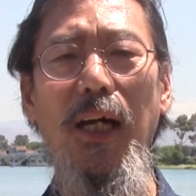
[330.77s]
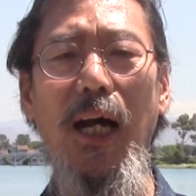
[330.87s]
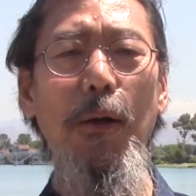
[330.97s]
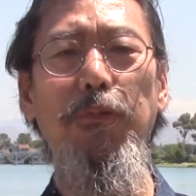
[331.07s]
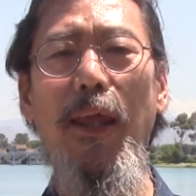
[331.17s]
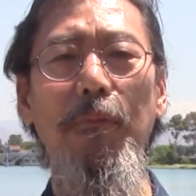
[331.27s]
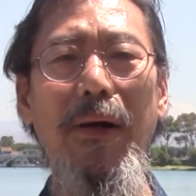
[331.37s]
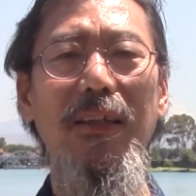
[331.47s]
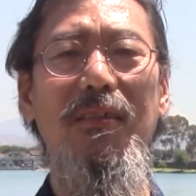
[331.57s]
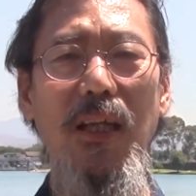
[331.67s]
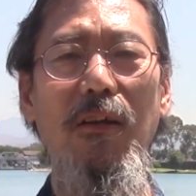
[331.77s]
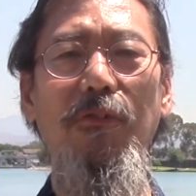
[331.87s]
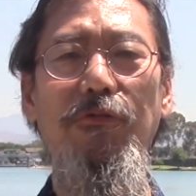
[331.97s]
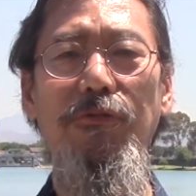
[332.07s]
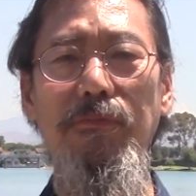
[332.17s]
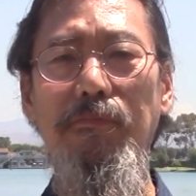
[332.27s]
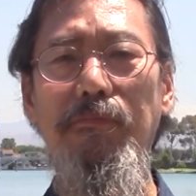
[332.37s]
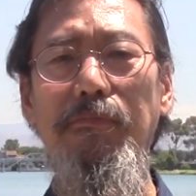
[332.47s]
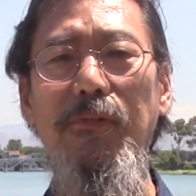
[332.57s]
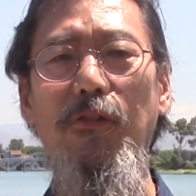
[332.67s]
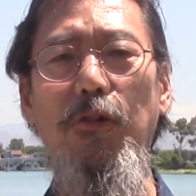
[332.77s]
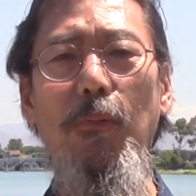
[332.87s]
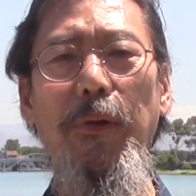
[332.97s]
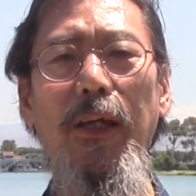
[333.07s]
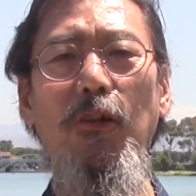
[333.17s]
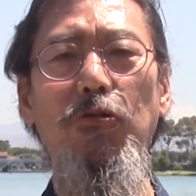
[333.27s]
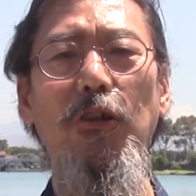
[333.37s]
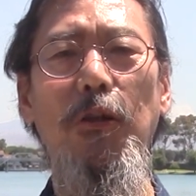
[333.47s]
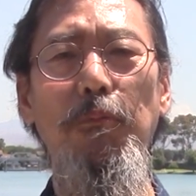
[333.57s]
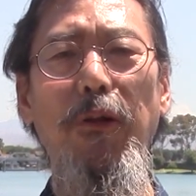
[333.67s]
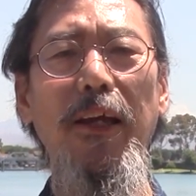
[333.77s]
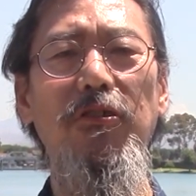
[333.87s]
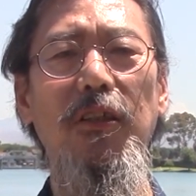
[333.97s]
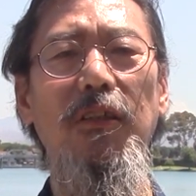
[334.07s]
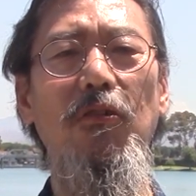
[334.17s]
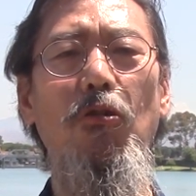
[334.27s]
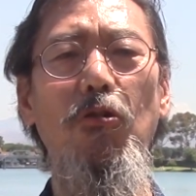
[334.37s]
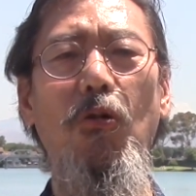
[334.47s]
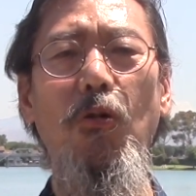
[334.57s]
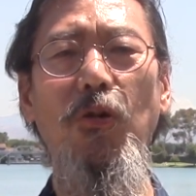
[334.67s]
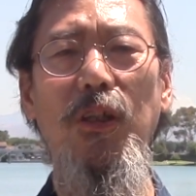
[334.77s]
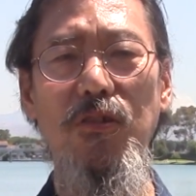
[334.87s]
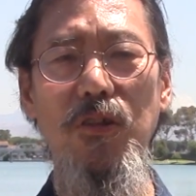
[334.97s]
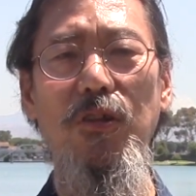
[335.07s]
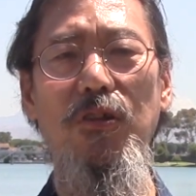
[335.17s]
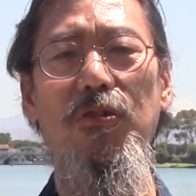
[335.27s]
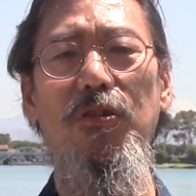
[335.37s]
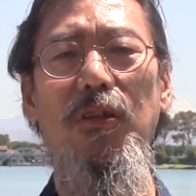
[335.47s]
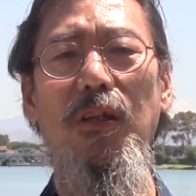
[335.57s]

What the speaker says: I blame myself for being too complacent through all these years.